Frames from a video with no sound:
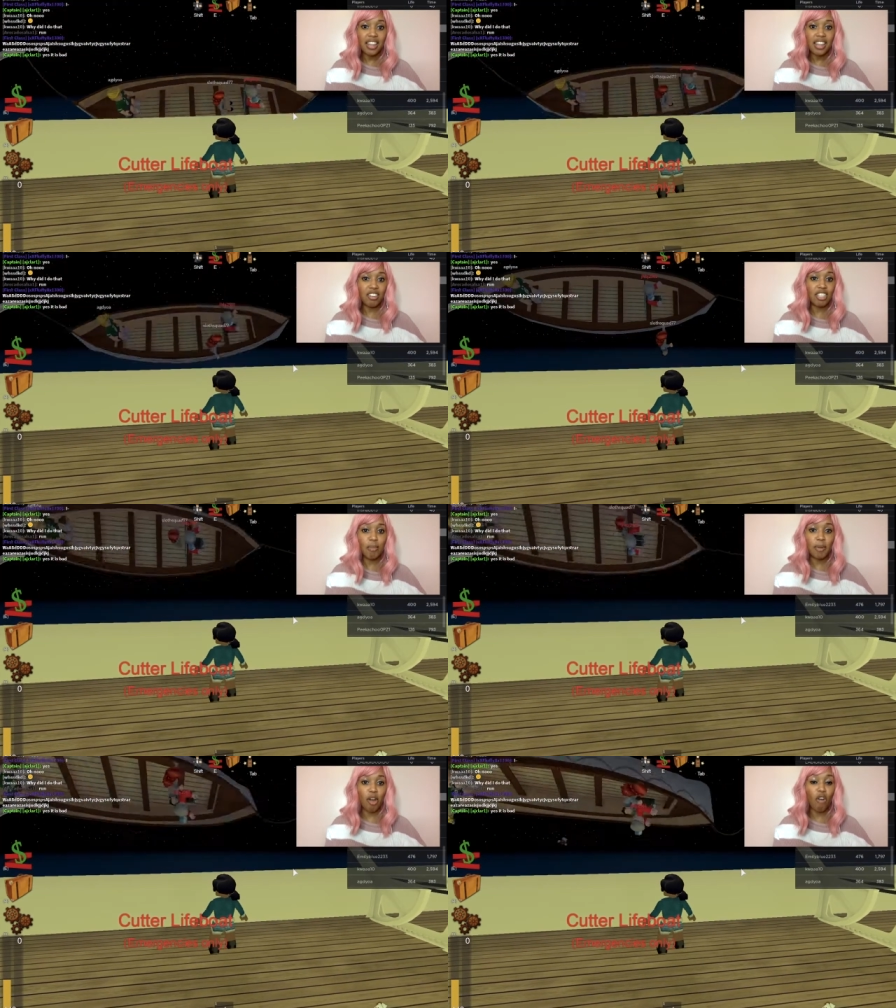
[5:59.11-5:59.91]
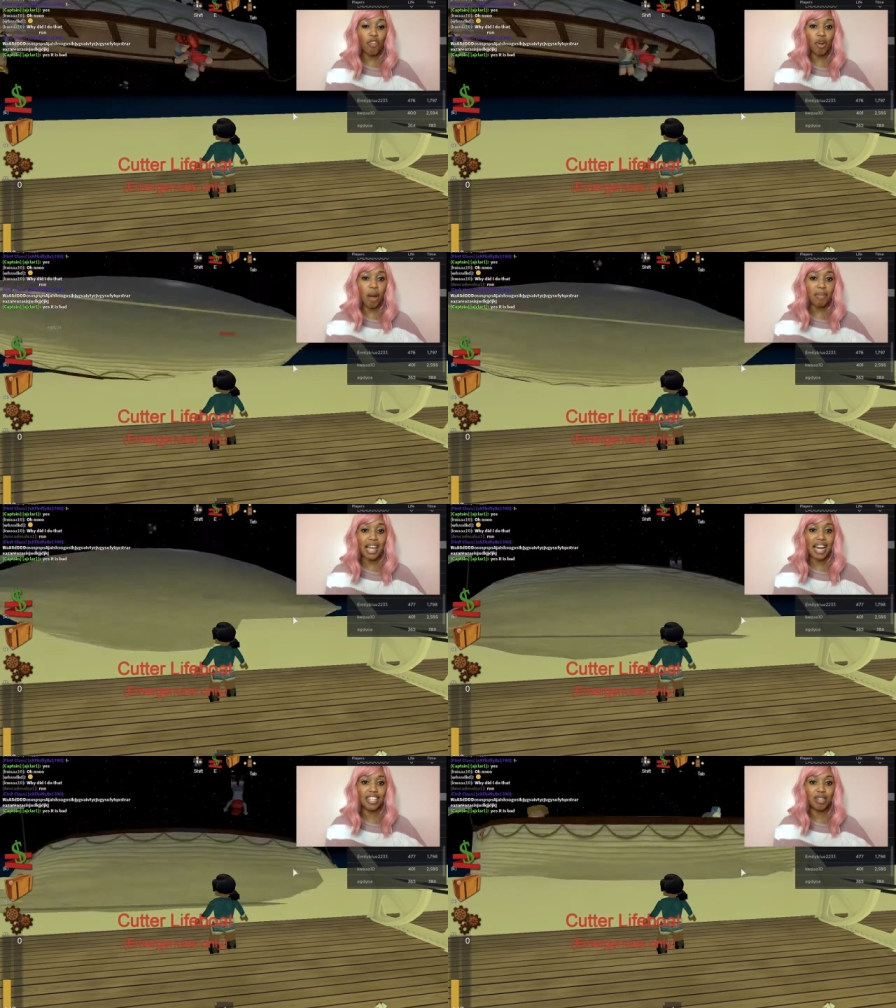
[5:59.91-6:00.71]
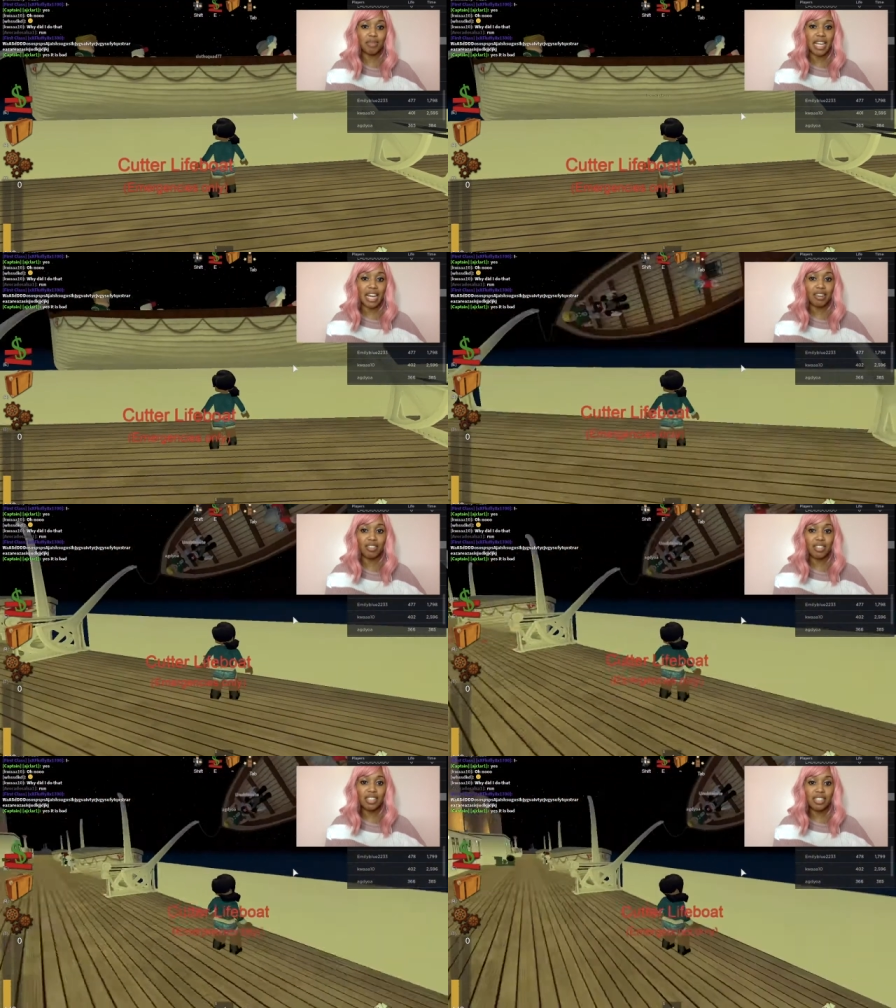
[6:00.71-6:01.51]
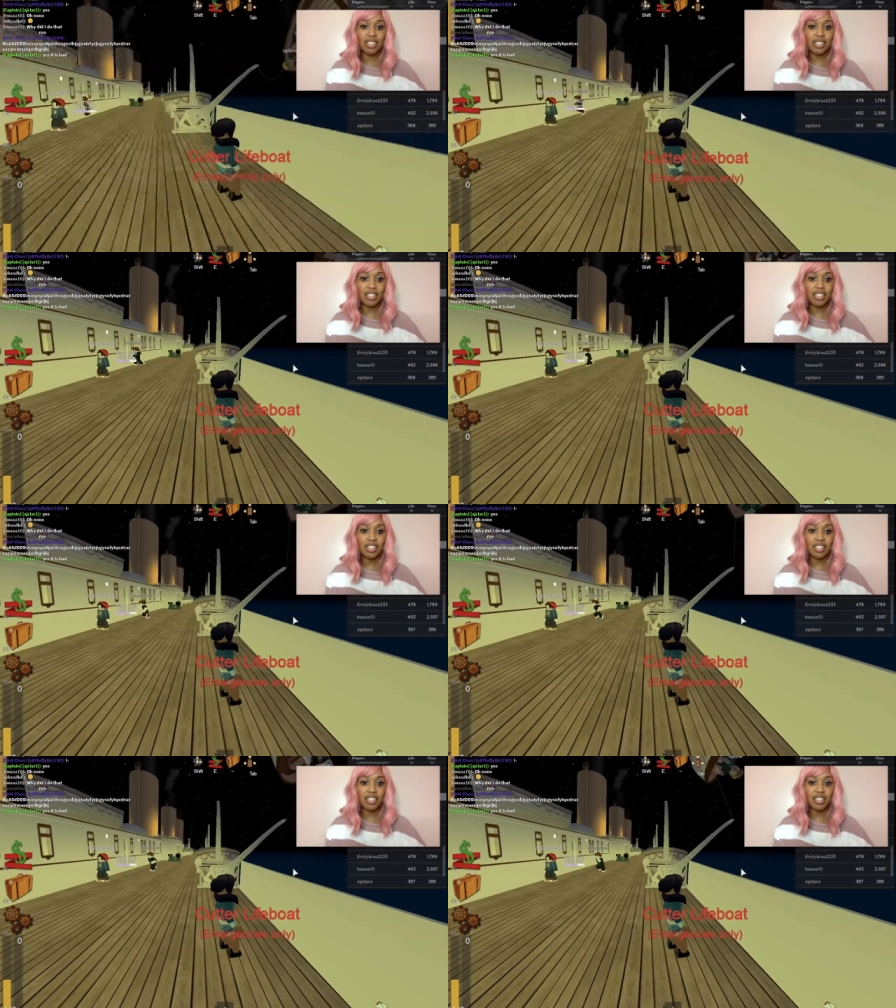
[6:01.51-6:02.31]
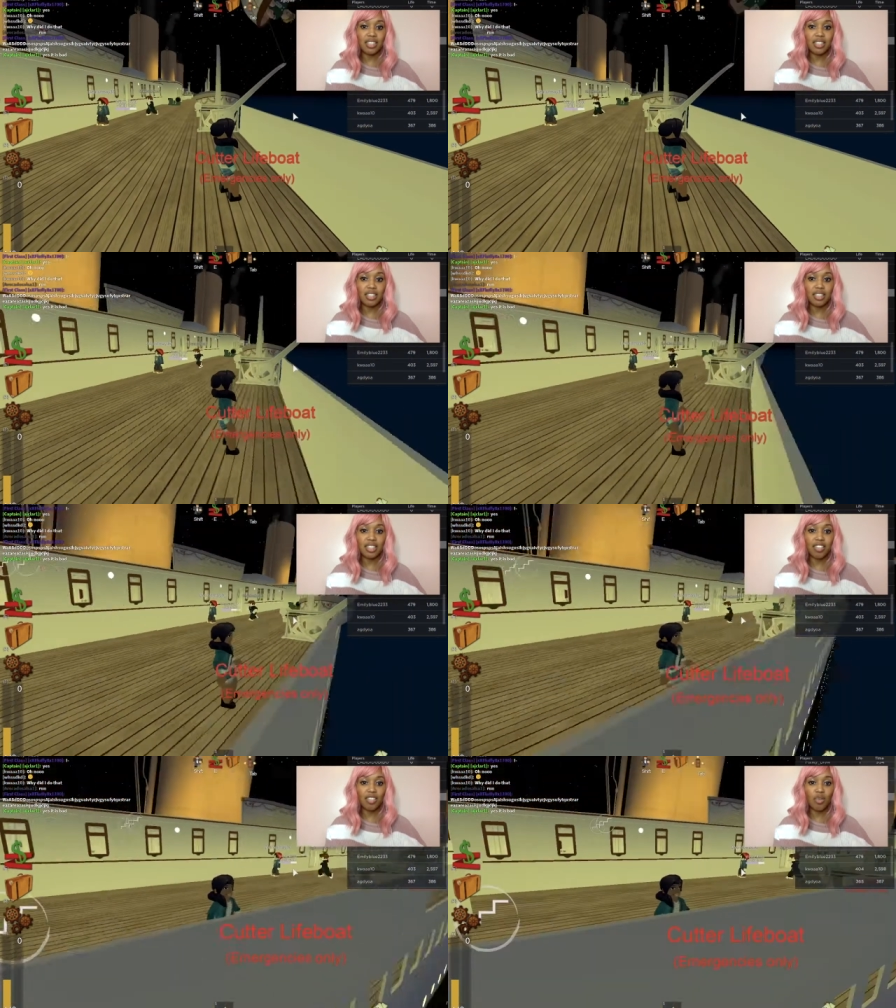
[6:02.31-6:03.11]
They're tipping over. I'm glad I jumped out. I'm dying. I don't think someone's shooting